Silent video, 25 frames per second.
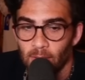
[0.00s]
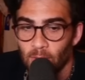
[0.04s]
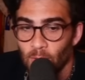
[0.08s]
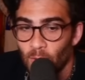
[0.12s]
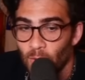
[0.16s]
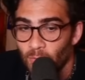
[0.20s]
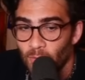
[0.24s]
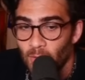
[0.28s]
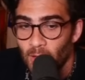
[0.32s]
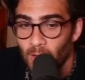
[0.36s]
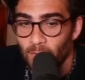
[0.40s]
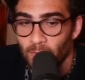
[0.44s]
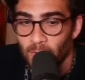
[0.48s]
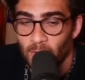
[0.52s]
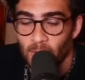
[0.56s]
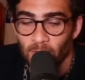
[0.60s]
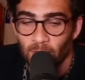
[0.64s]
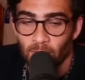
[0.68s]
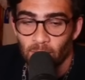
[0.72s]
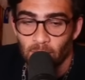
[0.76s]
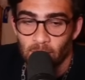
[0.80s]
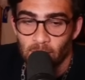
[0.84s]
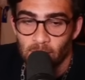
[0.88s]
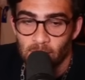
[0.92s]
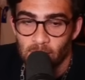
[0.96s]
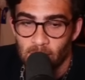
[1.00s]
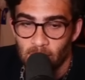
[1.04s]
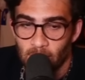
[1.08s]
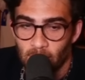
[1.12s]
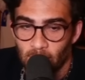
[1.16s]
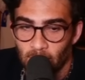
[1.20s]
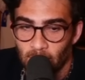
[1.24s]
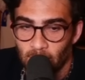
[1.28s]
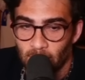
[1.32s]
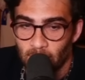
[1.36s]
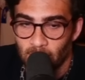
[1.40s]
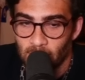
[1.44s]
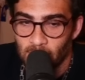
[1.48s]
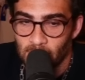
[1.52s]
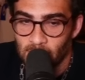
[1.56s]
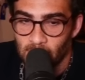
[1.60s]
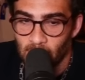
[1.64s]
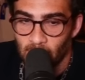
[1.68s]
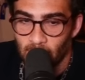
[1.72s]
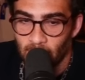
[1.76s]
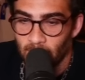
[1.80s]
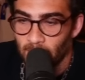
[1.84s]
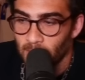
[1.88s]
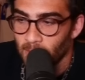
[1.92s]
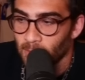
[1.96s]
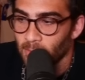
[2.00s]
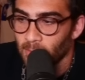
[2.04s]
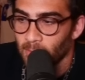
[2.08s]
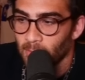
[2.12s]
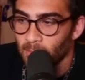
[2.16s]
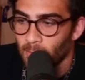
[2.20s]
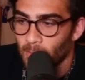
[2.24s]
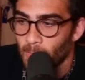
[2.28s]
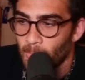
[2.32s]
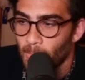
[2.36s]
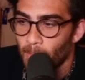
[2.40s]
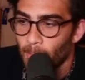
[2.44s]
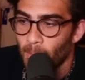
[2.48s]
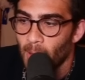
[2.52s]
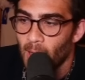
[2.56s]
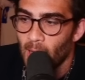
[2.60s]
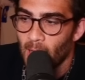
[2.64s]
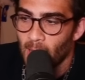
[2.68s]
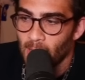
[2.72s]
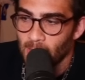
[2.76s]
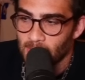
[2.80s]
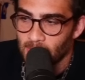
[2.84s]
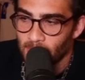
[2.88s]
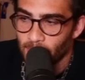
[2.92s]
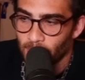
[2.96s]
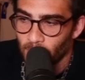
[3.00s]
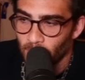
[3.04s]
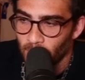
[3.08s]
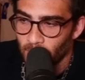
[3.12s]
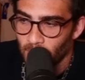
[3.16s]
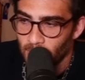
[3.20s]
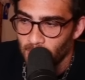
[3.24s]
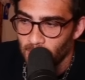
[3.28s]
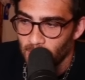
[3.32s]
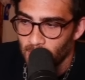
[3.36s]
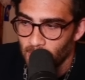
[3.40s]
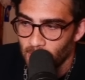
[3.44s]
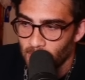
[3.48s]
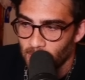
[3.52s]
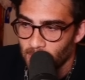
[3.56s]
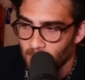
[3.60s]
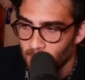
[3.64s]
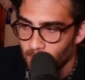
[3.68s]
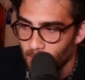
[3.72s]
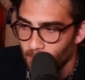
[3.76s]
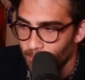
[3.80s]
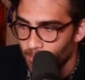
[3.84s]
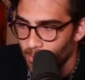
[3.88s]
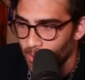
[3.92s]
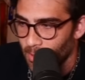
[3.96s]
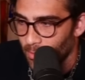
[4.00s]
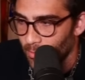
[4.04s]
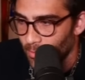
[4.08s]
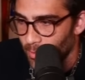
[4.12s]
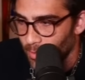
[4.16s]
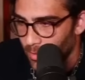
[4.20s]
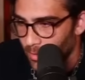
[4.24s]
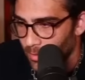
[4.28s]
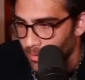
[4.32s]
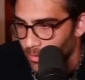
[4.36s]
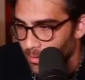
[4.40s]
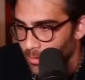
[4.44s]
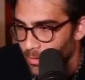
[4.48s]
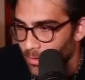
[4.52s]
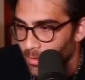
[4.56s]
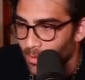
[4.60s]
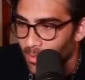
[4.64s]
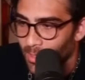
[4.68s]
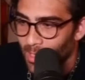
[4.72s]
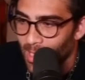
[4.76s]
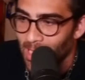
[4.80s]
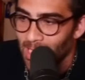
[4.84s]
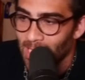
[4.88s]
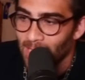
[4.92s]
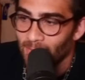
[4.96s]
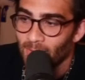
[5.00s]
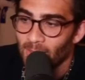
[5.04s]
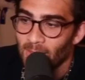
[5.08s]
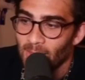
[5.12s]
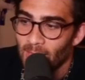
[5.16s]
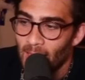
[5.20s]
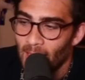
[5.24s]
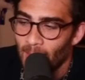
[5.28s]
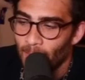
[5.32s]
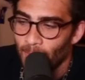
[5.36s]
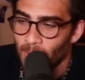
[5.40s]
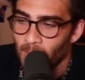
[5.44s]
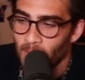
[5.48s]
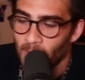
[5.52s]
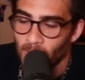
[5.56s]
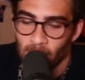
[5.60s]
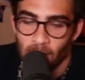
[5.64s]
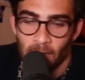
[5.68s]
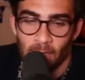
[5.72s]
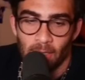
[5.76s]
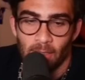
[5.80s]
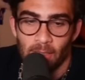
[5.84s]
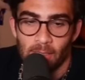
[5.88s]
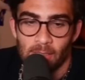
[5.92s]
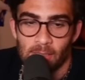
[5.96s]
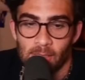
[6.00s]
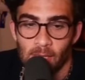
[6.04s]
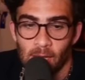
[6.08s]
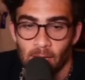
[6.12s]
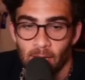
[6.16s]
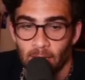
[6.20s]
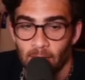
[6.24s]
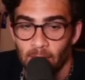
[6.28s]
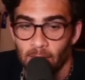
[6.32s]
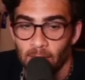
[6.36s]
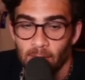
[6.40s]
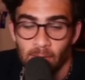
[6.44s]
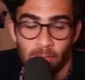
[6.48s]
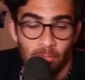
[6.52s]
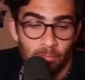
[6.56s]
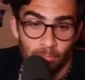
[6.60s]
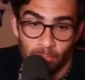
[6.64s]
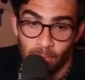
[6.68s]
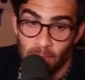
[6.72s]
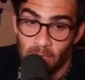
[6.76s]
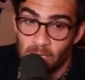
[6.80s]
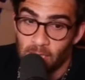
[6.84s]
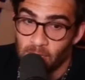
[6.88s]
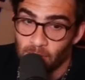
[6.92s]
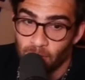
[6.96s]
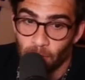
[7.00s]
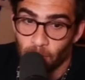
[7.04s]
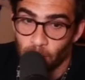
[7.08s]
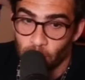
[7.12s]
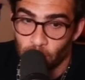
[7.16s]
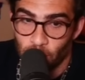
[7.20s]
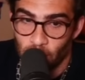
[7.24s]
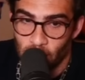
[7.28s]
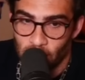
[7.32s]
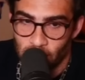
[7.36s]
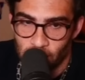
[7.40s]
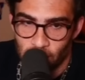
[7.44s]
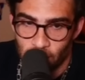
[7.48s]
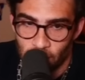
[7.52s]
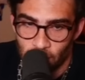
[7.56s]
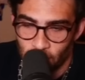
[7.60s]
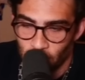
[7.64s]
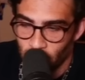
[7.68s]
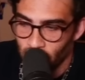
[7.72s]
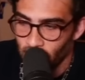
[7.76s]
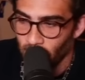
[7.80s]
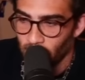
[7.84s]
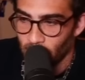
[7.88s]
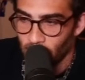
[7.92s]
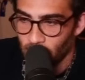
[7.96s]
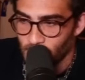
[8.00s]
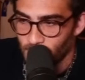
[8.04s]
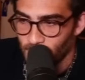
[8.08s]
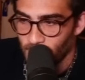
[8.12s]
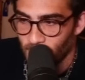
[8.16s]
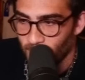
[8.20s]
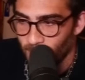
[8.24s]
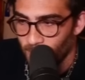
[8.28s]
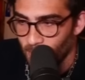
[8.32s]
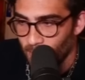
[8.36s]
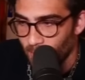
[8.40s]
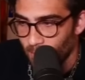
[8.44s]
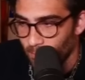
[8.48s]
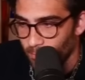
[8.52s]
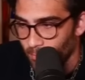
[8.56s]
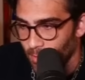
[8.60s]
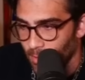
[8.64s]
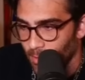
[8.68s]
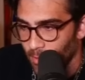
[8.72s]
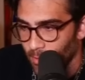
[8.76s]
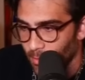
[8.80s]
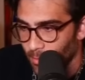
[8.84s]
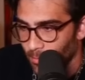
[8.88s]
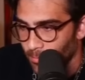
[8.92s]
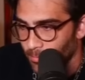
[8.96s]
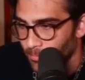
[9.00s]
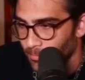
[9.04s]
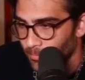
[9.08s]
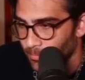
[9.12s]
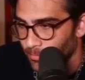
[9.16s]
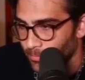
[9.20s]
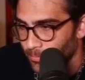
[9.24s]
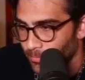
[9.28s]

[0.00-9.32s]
You have to advocate for things that are at least like possible in the interim period. And even that period is not a peaceful transition. Let's be fucking real.